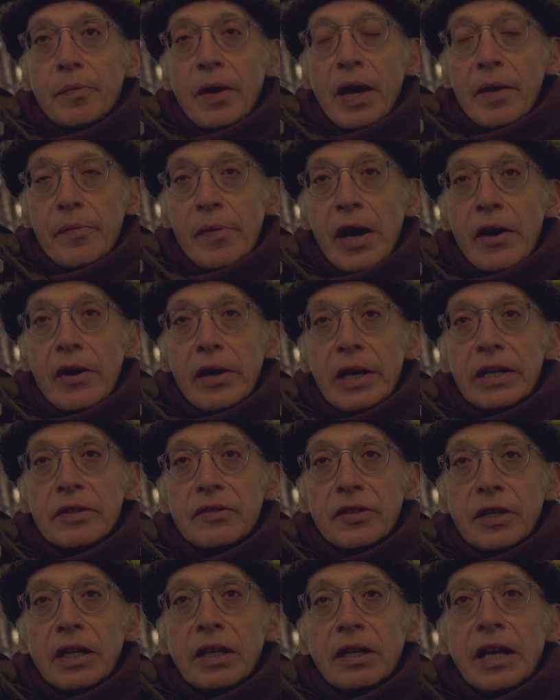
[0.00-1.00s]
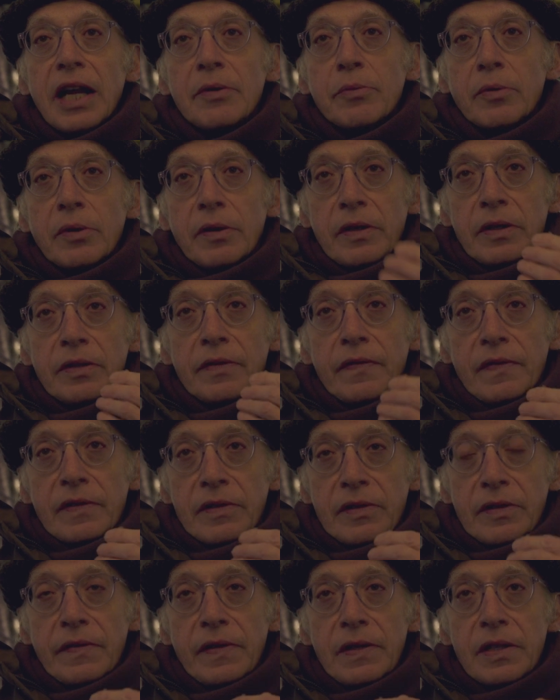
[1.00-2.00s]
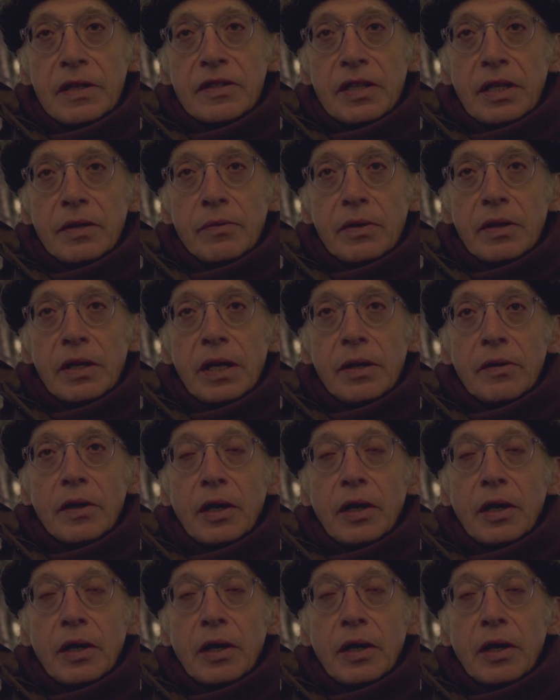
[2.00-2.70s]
primarily to connect with the divinity within,